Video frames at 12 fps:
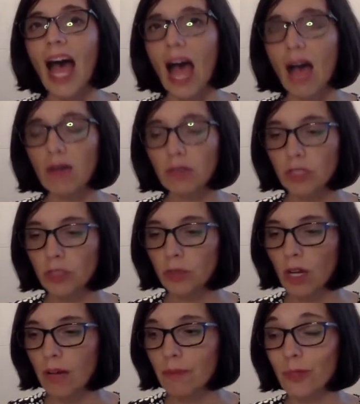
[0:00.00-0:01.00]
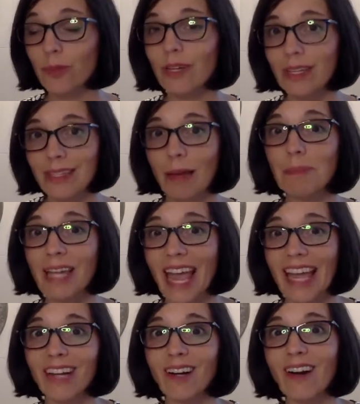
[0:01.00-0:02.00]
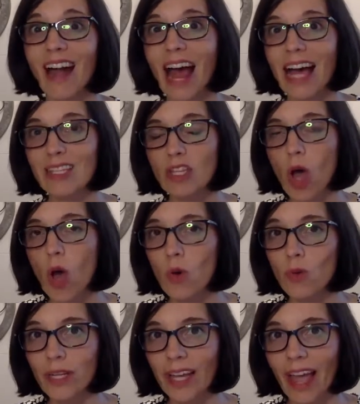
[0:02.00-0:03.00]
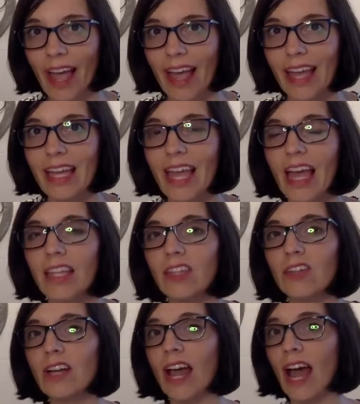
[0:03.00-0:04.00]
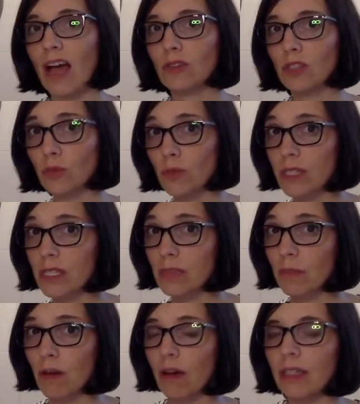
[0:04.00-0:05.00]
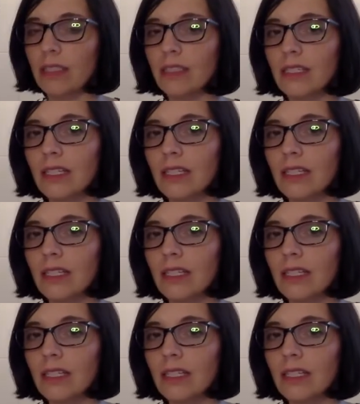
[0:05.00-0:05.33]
how to come to accept anger as okay and learn how to respond,